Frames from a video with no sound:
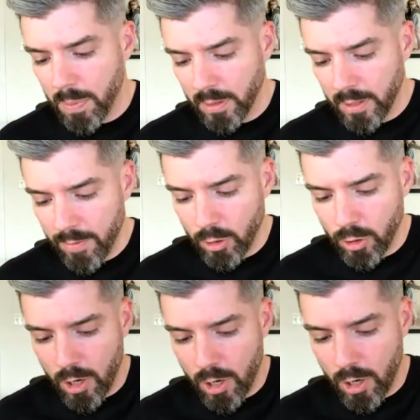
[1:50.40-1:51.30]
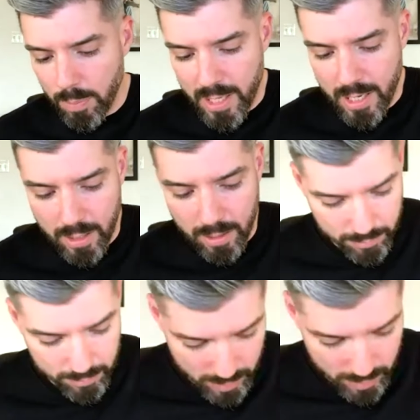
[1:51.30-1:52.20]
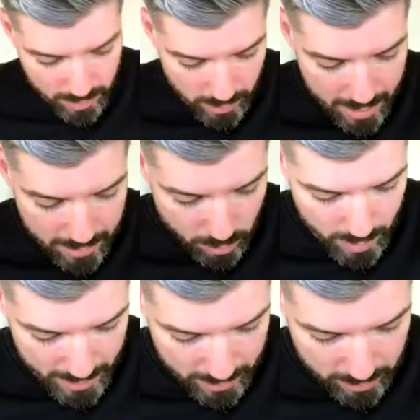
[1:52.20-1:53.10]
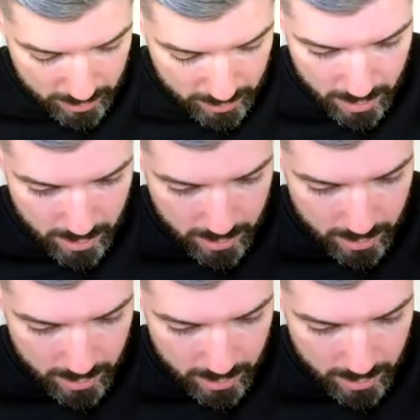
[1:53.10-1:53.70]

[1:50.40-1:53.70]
believe I shared at the beginning of last week's